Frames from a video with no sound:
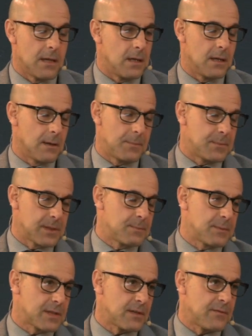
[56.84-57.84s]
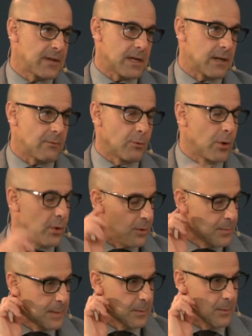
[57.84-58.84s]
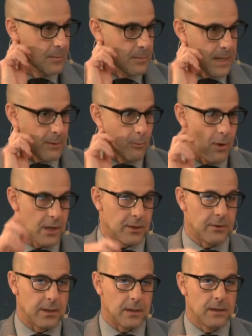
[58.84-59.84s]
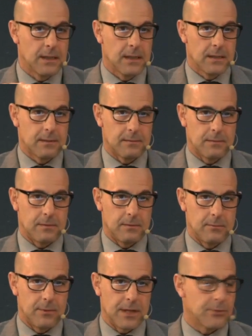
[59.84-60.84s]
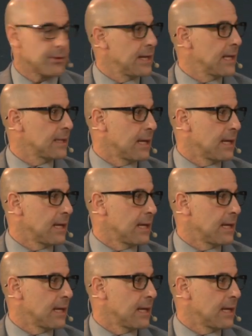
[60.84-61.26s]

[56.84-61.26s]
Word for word: a specific kind of role, people might want you to recreate